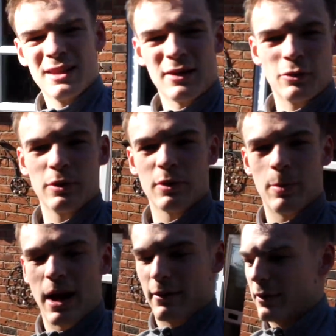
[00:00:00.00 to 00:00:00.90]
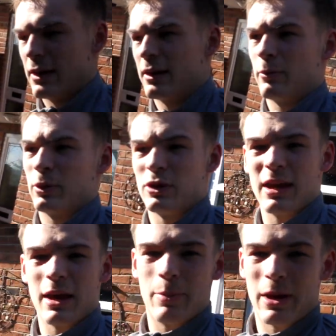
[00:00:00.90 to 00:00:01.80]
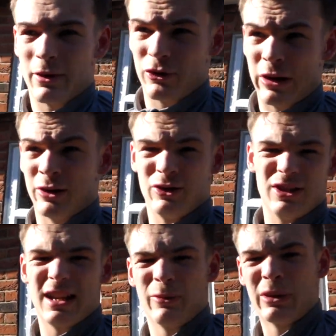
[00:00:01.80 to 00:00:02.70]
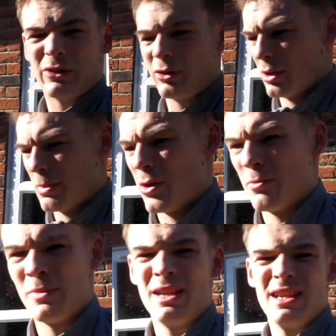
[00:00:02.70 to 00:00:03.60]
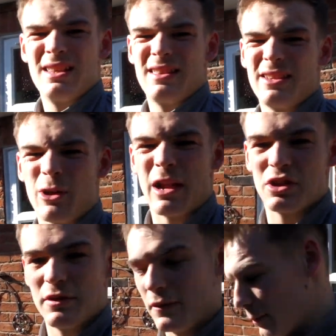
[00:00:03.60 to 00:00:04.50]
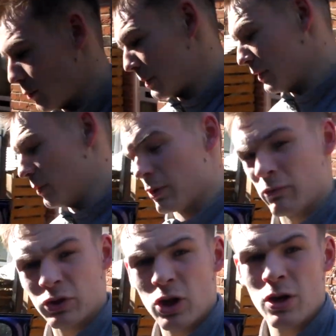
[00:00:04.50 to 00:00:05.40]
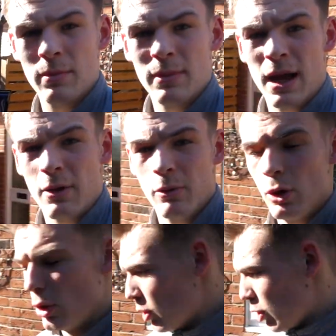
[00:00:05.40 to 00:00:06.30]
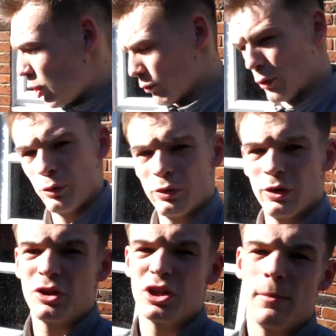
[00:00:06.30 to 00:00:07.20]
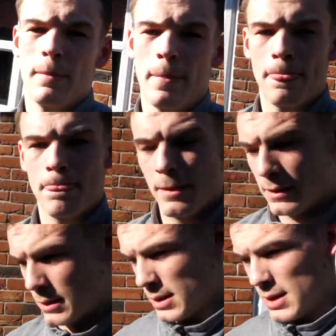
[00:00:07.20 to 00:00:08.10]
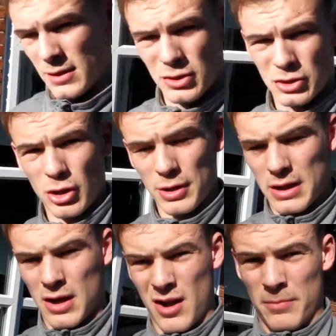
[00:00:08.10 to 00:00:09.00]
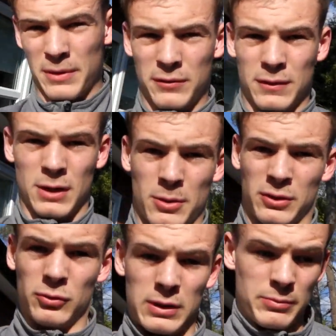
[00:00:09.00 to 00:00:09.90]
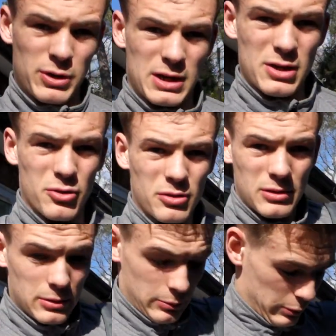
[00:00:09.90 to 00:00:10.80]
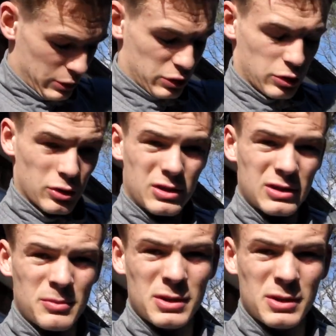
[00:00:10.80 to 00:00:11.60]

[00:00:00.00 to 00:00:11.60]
That's always a bad thing, isn't it? When you get a pair of trainers, you get a little excited about them, they don't actually fit properly. So I'm gonna return them now, en route to the gym. Just started editing up this video, and it's already pretty long, which is good, because it